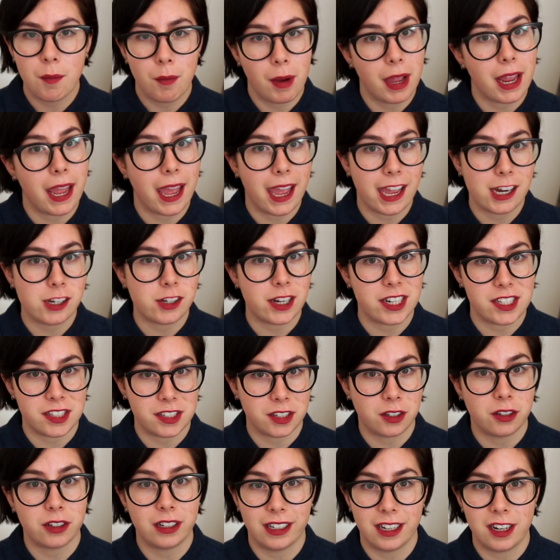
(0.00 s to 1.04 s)
my
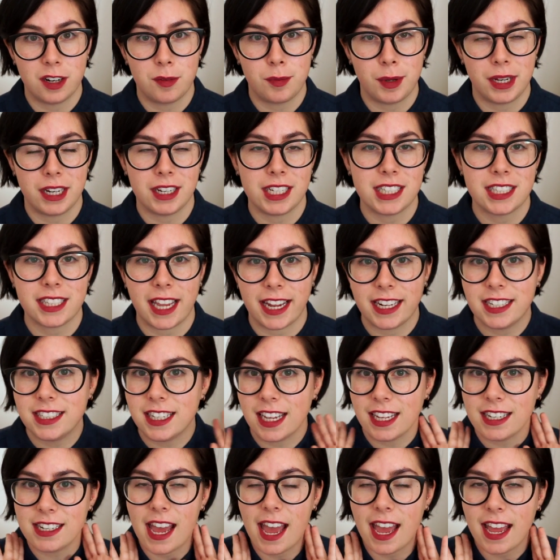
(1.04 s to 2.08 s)
hairdresser got a little bit
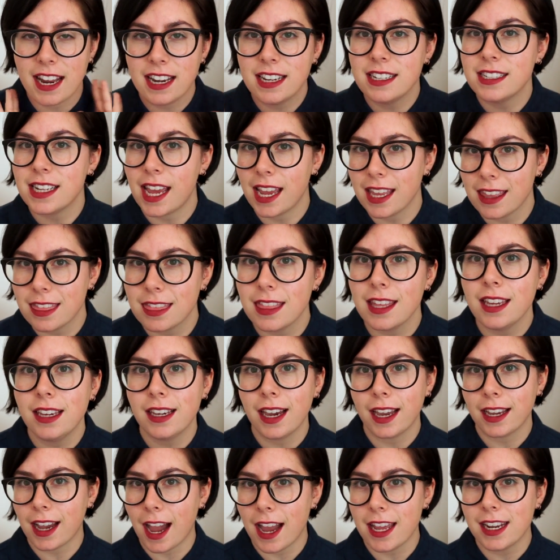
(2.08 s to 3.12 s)
excited and I
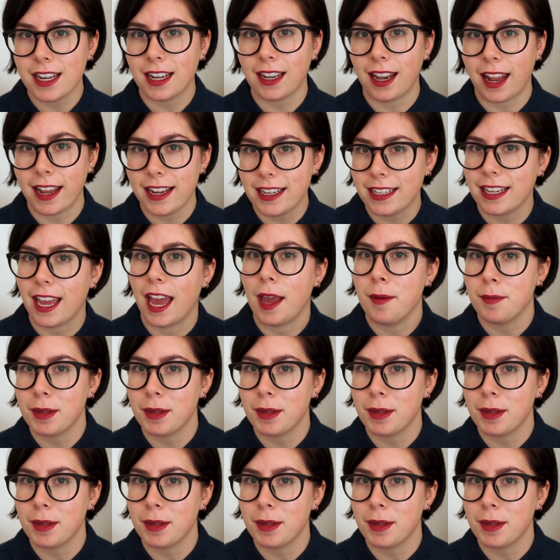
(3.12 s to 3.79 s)
think I kind of like it.